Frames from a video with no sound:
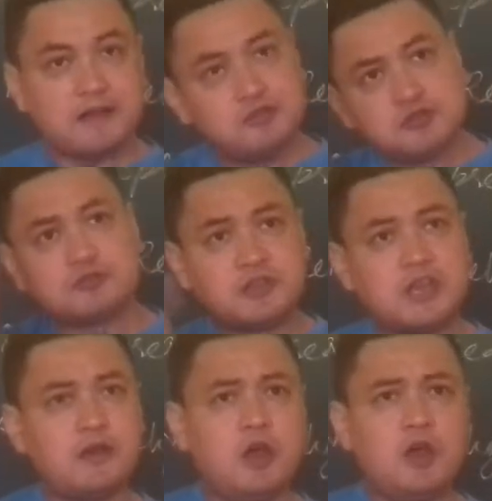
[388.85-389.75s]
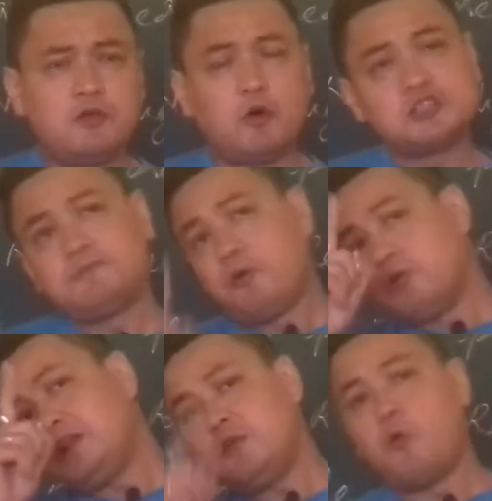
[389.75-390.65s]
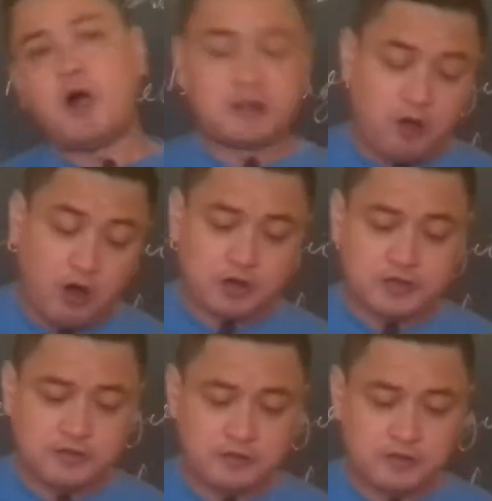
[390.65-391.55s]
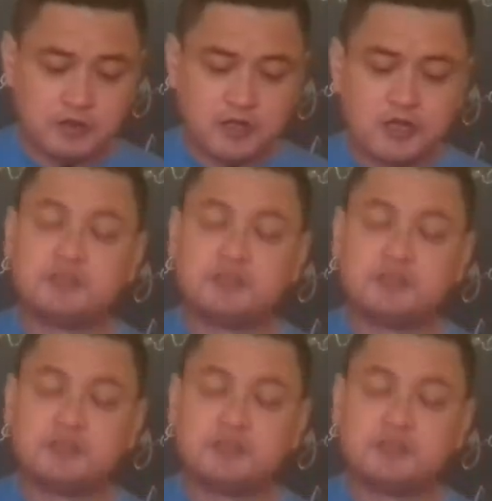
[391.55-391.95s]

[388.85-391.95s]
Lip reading: and you should worship only one God.